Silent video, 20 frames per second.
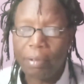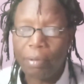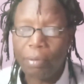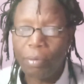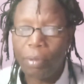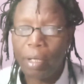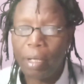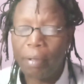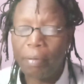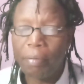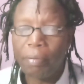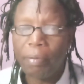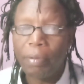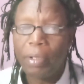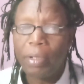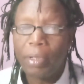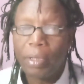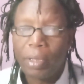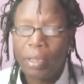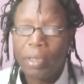We have
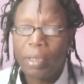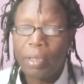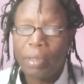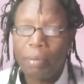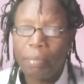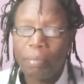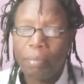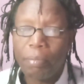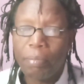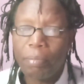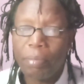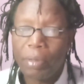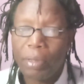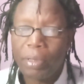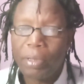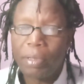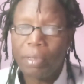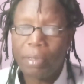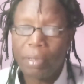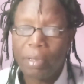
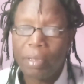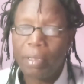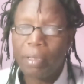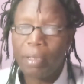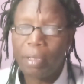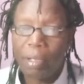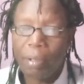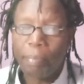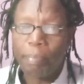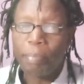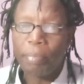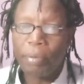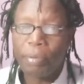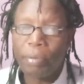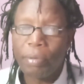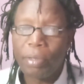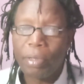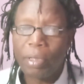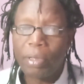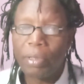bits in
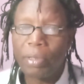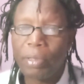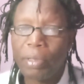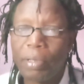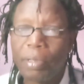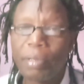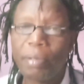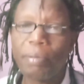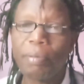computers.